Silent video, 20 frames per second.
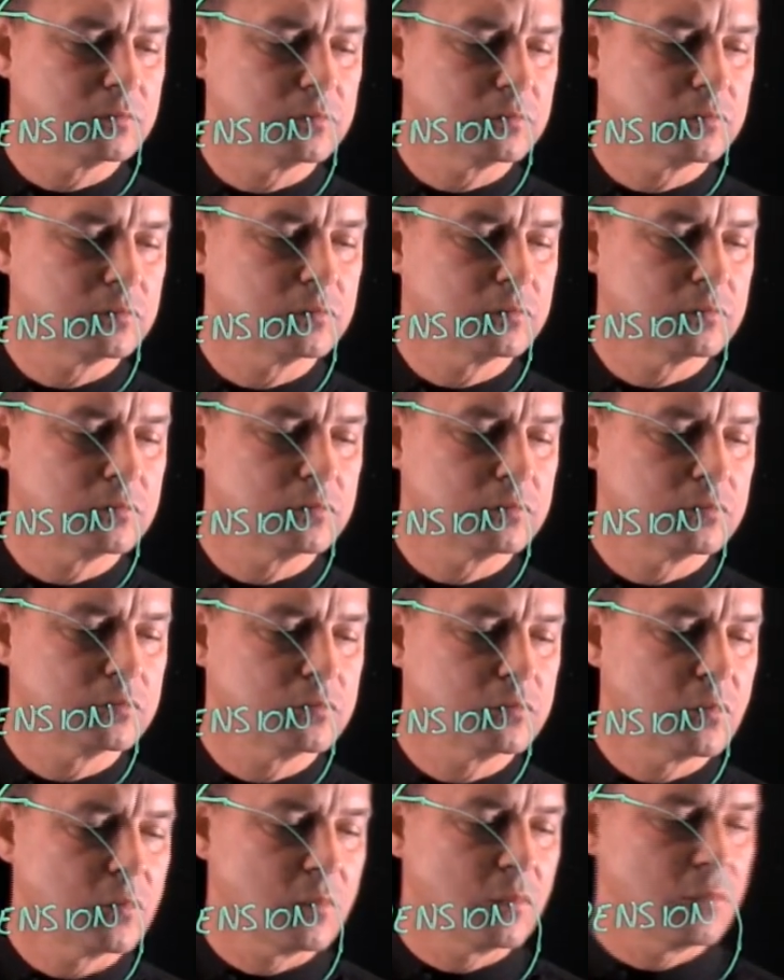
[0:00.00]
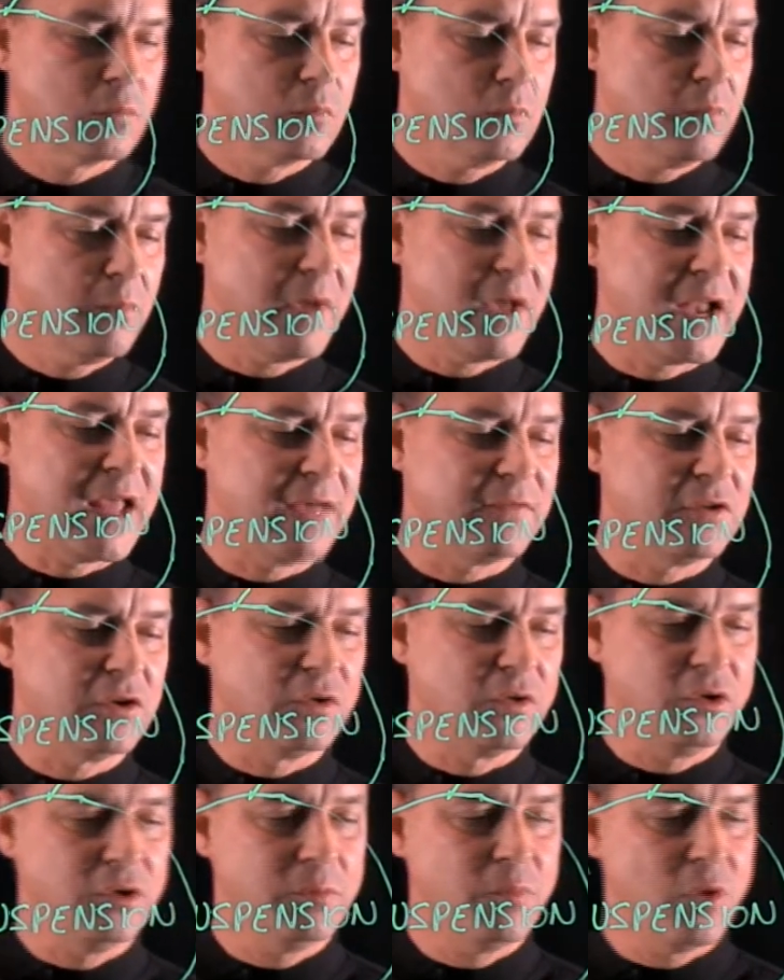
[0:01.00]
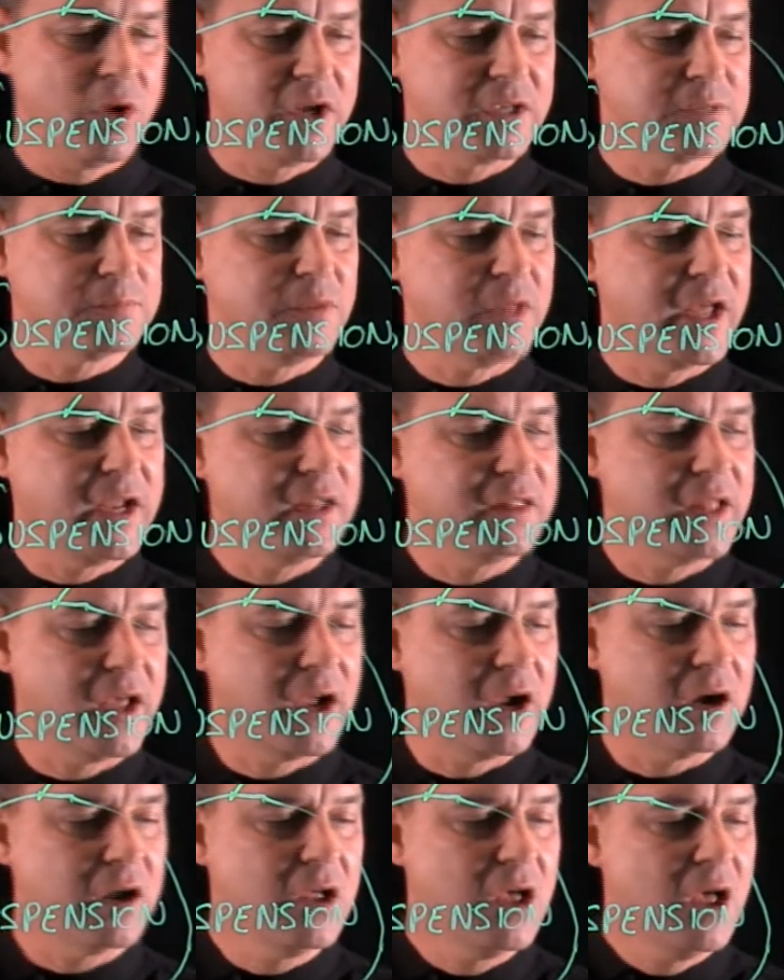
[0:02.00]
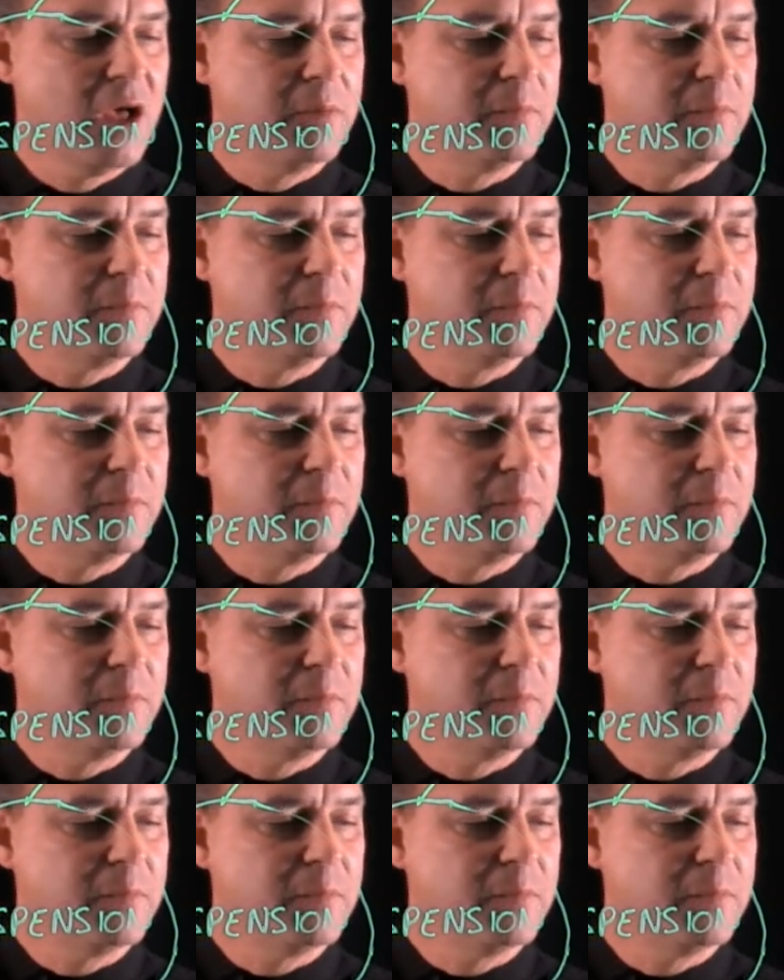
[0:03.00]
You might have to do a little more explaining there.